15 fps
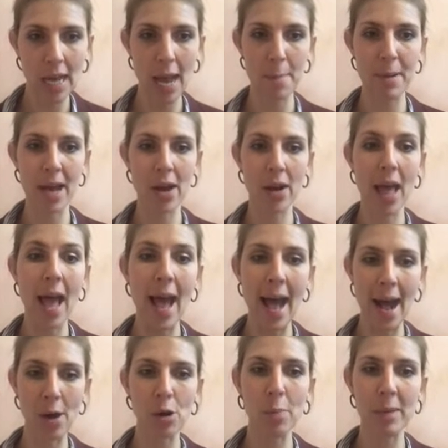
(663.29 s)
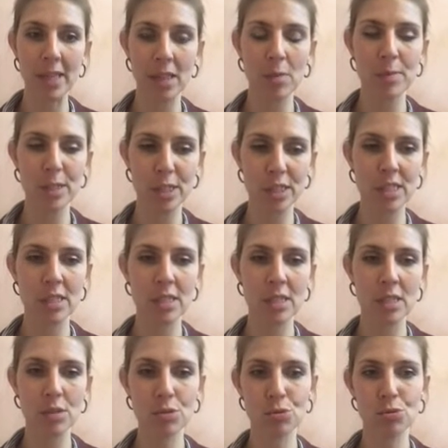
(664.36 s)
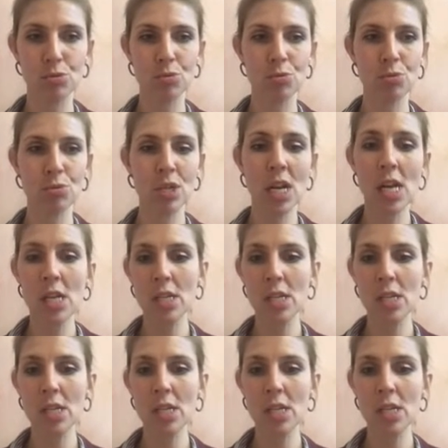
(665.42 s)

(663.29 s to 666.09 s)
about how to be the person who